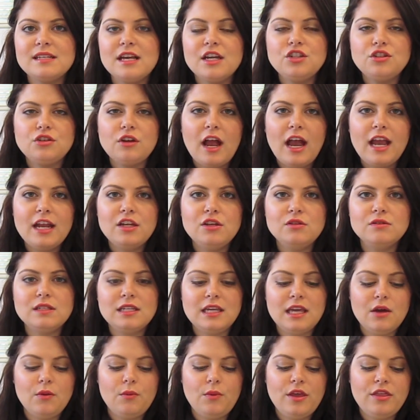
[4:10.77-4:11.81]
I tried
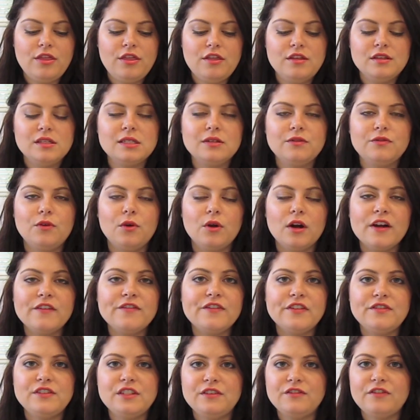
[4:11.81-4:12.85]
using it with the Sephora
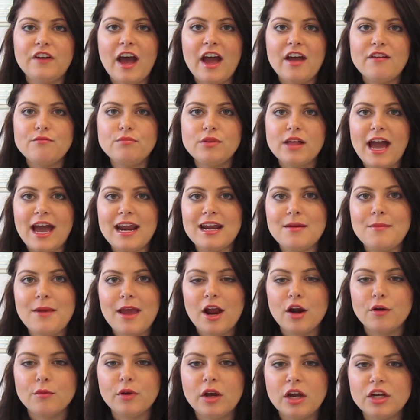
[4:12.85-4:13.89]
55 Platinum
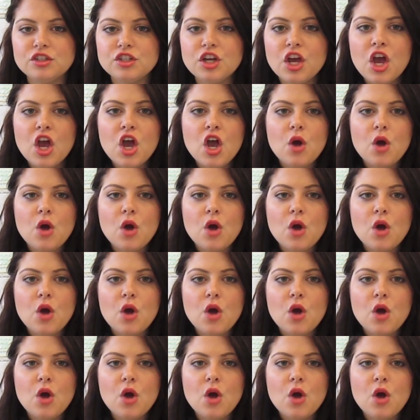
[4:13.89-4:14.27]
Airbrush,